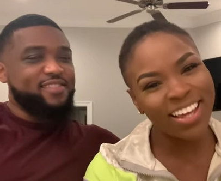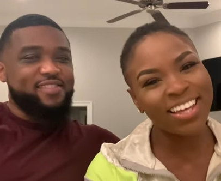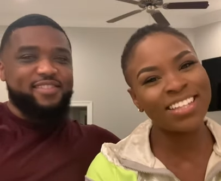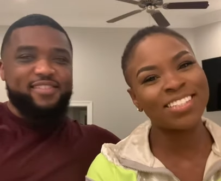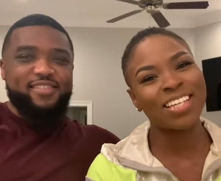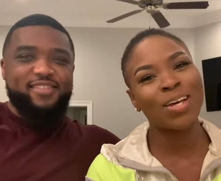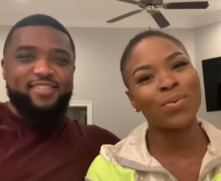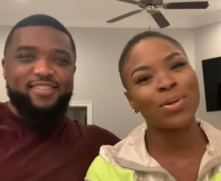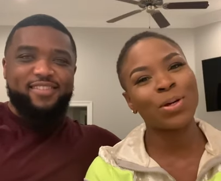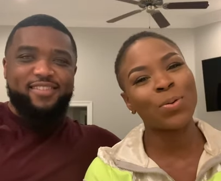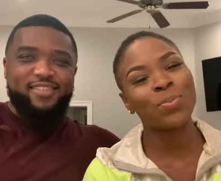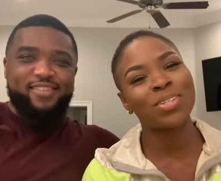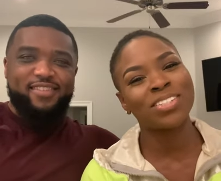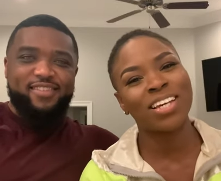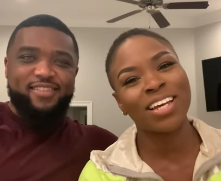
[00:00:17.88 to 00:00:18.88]
Speaker 1: he said we hope
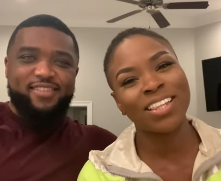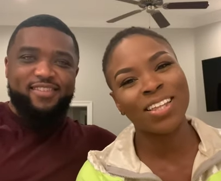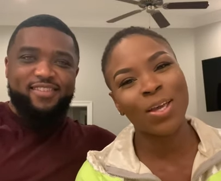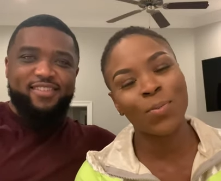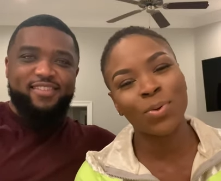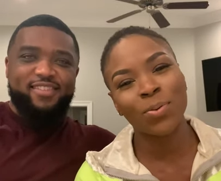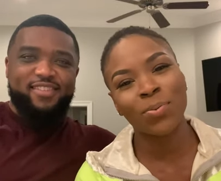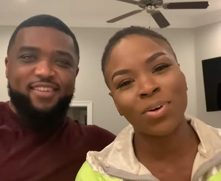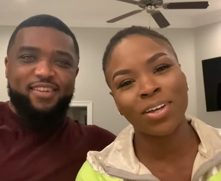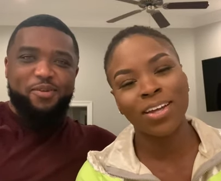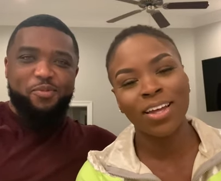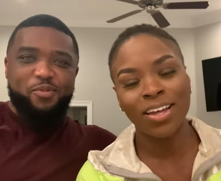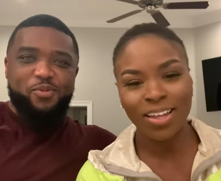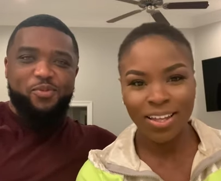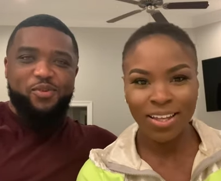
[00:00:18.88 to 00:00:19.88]
the same thing. We won. Yeah,
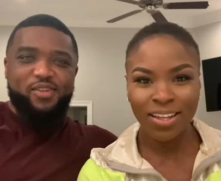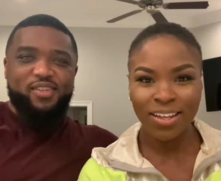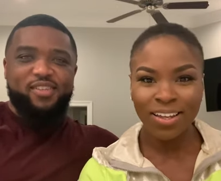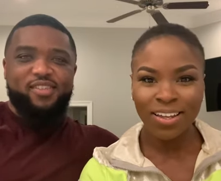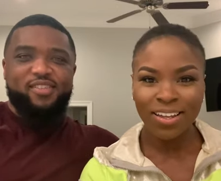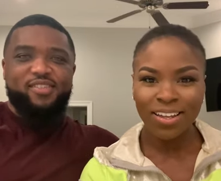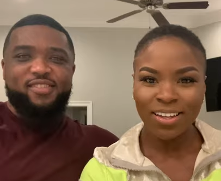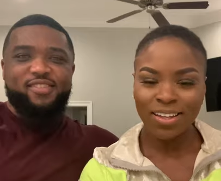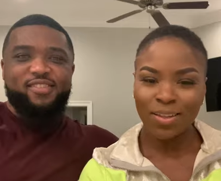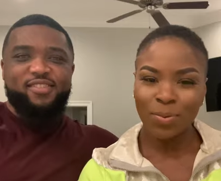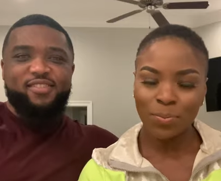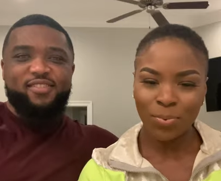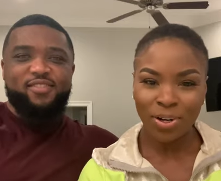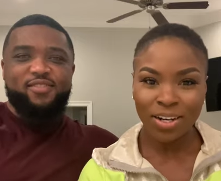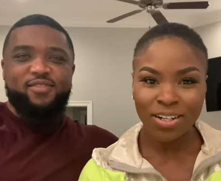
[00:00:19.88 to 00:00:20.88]
we won.
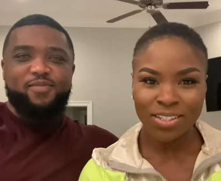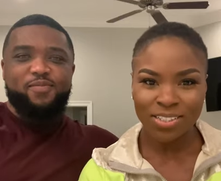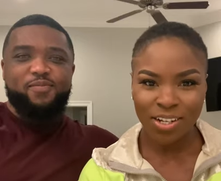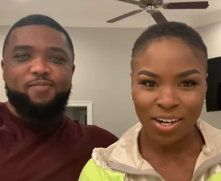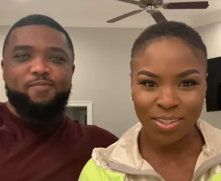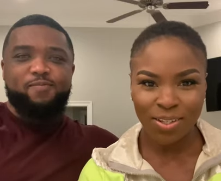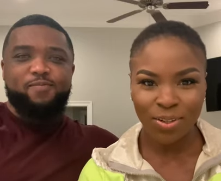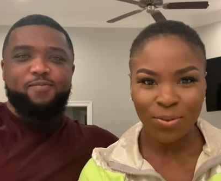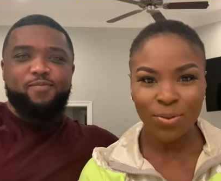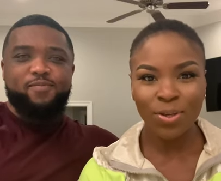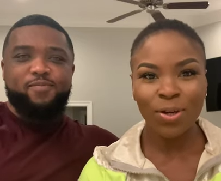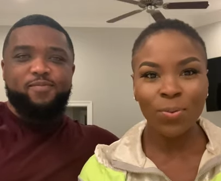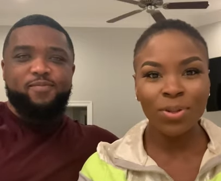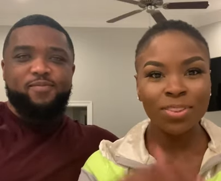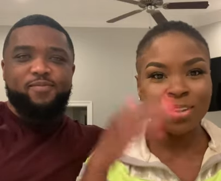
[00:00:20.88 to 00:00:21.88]
Brandon started the new
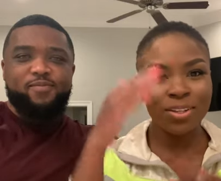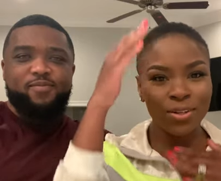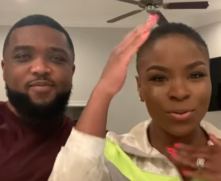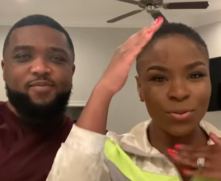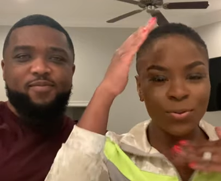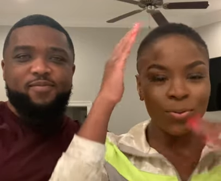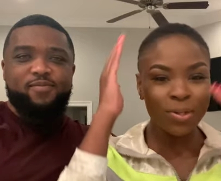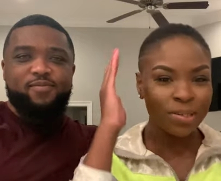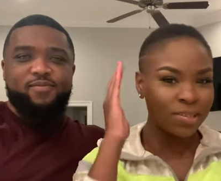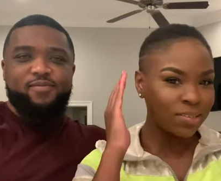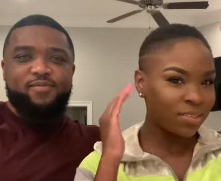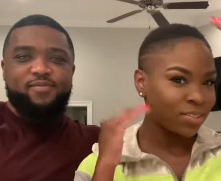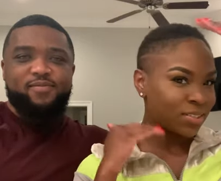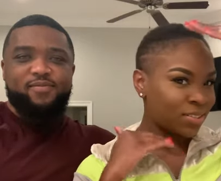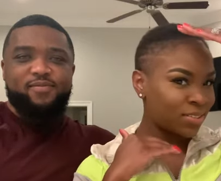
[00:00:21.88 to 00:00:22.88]
year with the new.
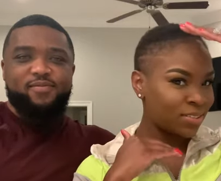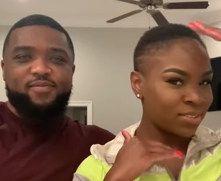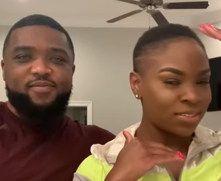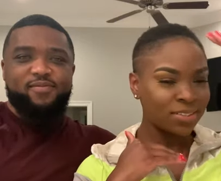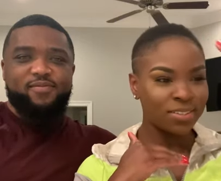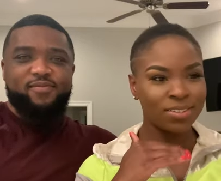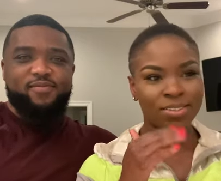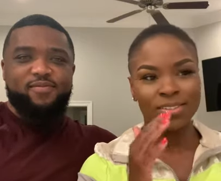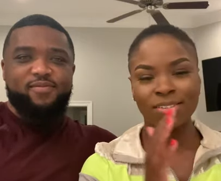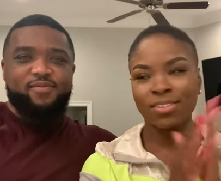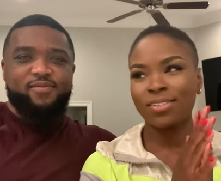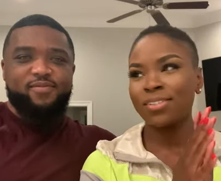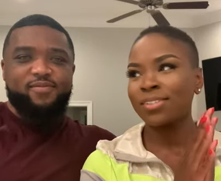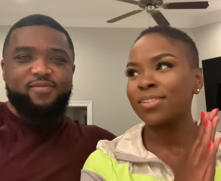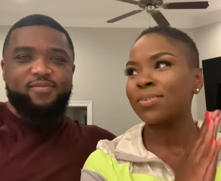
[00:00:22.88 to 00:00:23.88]

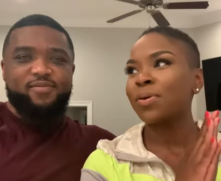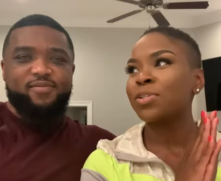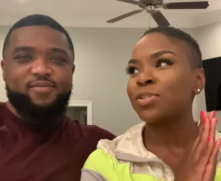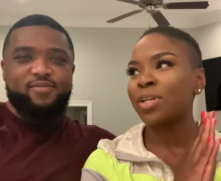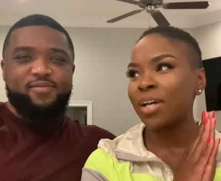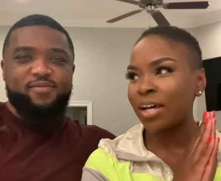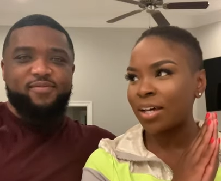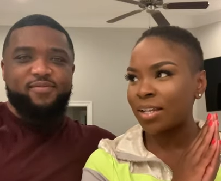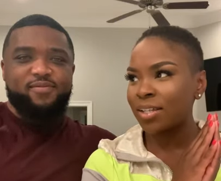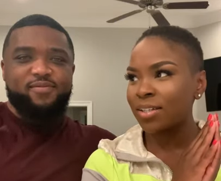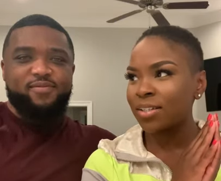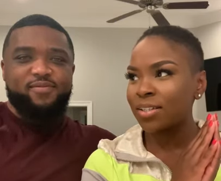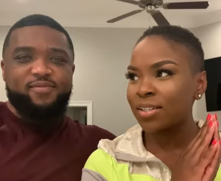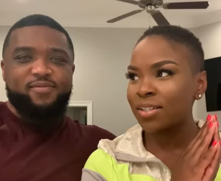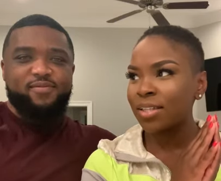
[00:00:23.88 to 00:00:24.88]
What you call it?
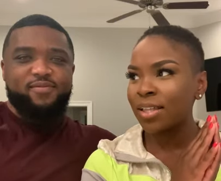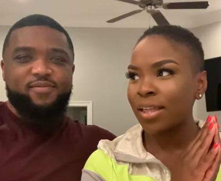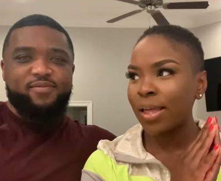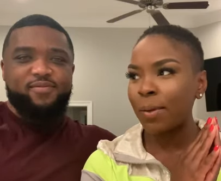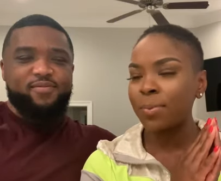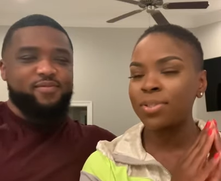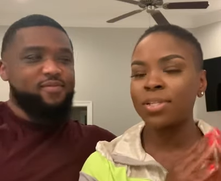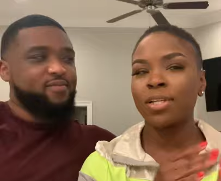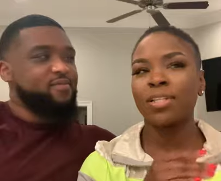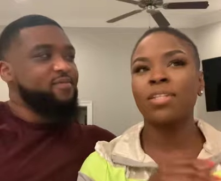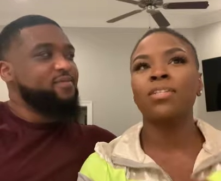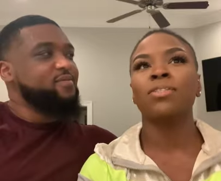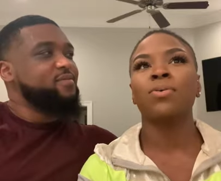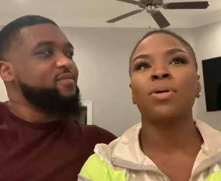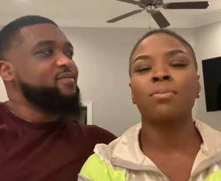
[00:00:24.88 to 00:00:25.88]
I'm gonna say this
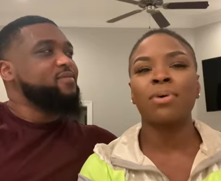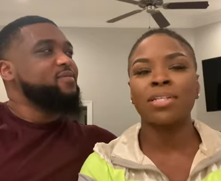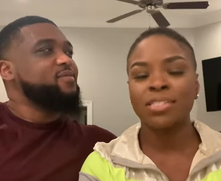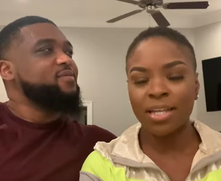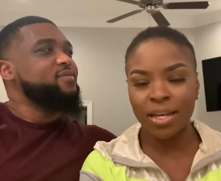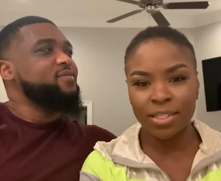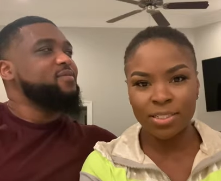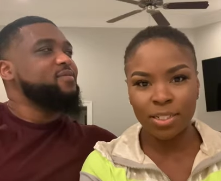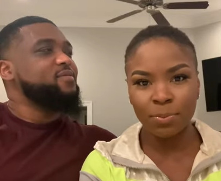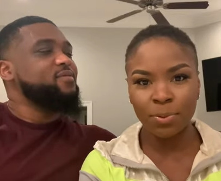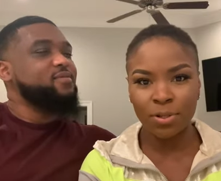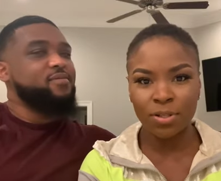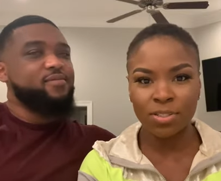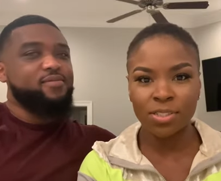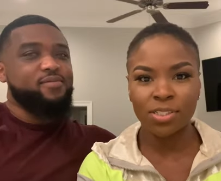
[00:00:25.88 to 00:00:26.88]
is one of my side cheek
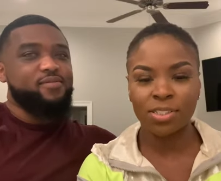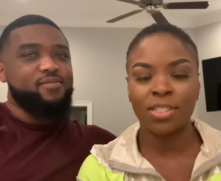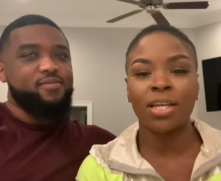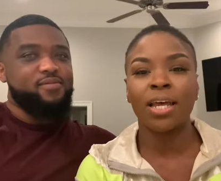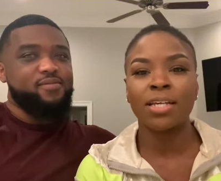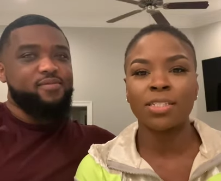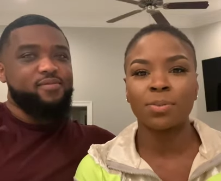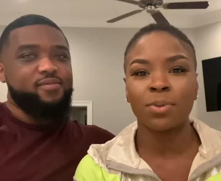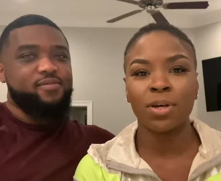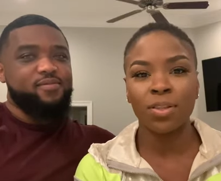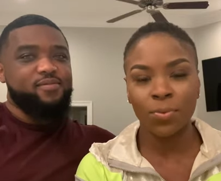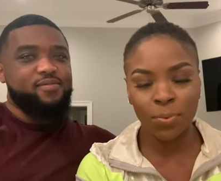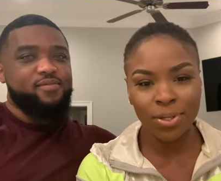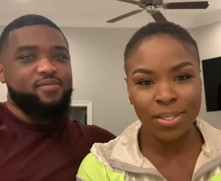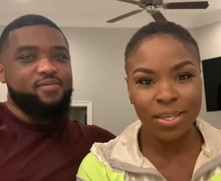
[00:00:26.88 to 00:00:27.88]
poses. I got some other
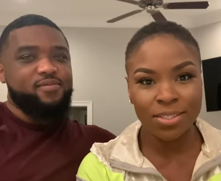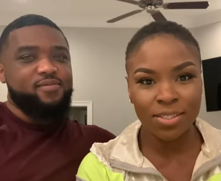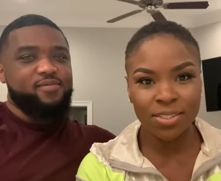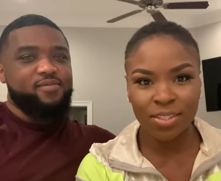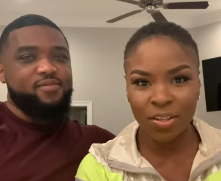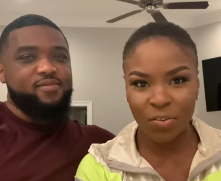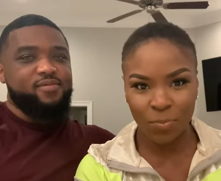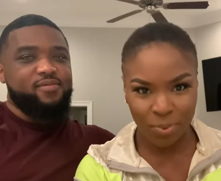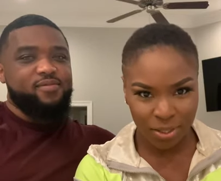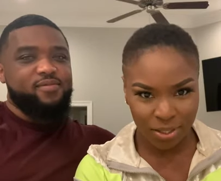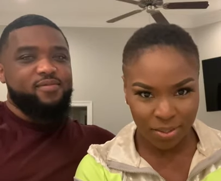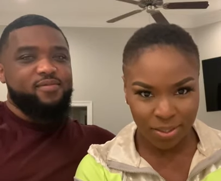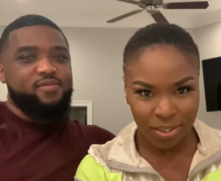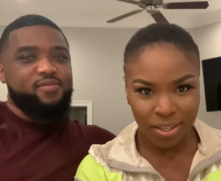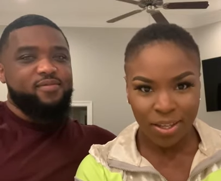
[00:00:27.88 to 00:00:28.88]
wigs and stuff, but
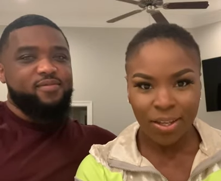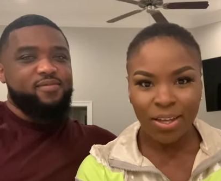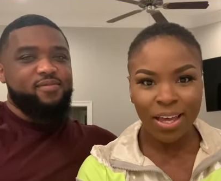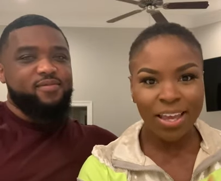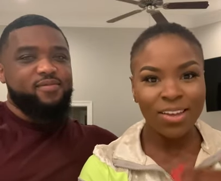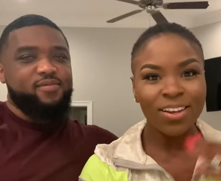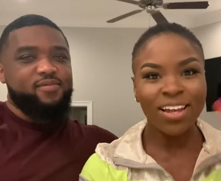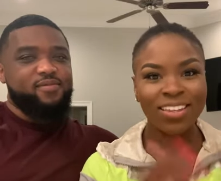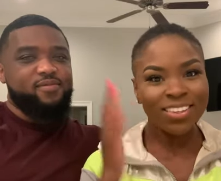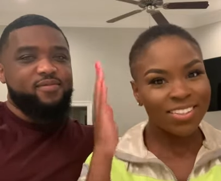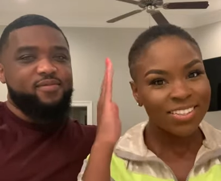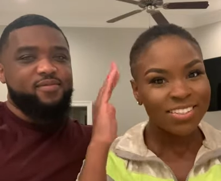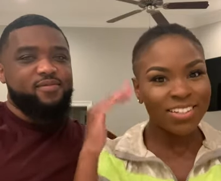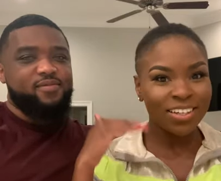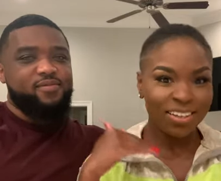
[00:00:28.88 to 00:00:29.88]
how you like
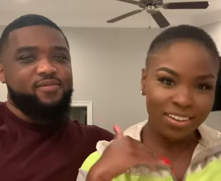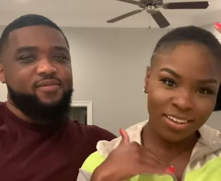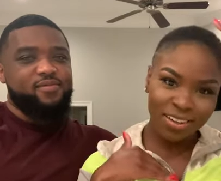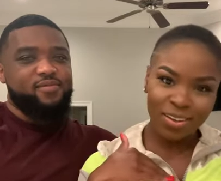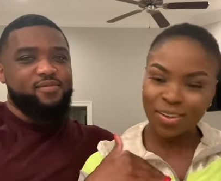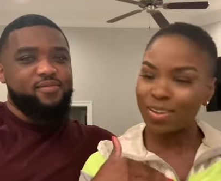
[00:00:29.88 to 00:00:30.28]
this cheek?